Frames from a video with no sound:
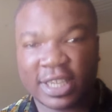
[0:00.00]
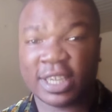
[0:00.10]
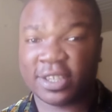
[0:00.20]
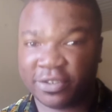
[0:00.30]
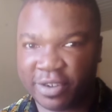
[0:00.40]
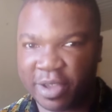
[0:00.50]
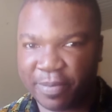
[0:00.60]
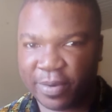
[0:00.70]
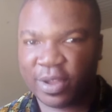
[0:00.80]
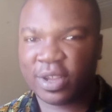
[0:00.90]
is
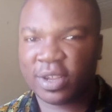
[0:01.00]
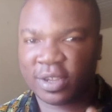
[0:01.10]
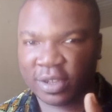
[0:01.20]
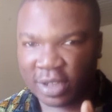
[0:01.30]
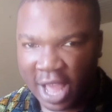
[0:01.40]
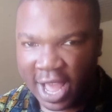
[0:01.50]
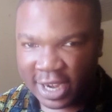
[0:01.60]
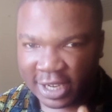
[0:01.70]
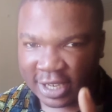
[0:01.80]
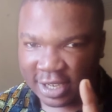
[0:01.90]
rape.
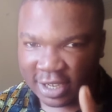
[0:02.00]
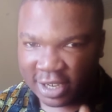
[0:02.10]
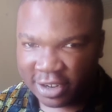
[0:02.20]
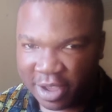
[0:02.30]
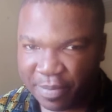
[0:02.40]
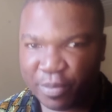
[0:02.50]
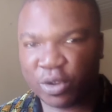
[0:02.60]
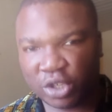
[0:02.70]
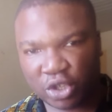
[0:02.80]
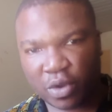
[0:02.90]
And the rape
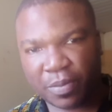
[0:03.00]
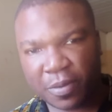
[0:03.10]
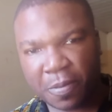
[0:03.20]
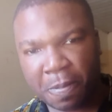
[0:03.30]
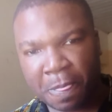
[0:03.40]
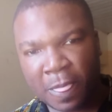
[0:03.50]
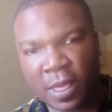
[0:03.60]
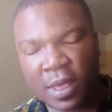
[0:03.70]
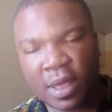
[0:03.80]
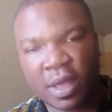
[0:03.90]
must stop.
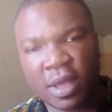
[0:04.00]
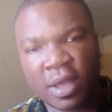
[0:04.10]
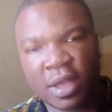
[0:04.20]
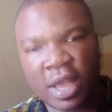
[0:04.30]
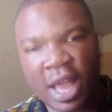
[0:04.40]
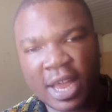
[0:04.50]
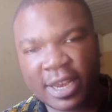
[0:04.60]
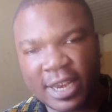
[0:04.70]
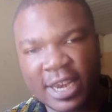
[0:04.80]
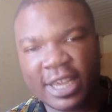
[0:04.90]

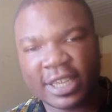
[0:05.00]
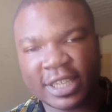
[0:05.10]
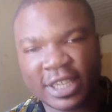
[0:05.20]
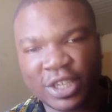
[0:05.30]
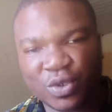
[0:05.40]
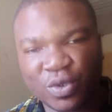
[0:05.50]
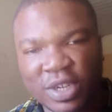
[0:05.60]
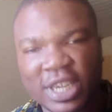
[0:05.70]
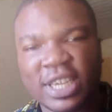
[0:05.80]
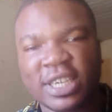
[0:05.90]
At least you
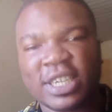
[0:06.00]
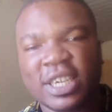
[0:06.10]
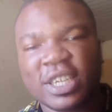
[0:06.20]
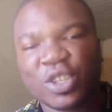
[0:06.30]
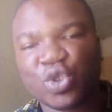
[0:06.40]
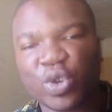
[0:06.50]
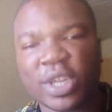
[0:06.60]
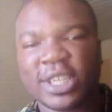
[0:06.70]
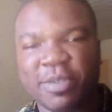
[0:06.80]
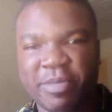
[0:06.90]
need
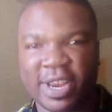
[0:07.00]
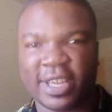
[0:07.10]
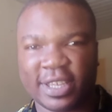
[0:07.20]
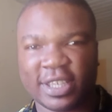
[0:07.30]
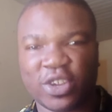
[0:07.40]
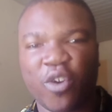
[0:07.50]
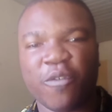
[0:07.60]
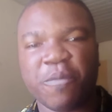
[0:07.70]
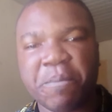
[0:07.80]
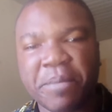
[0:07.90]
20 minutes
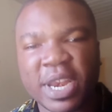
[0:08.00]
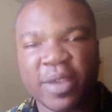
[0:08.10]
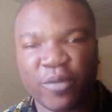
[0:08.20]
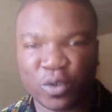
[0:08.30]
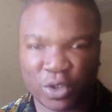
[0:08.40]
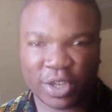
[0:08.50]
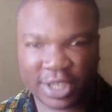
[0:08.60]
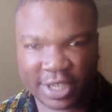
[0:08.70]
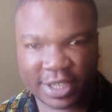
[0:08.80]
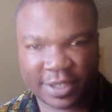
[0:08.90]
of meaningful
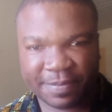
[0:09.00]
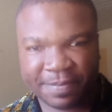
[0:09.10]
touches.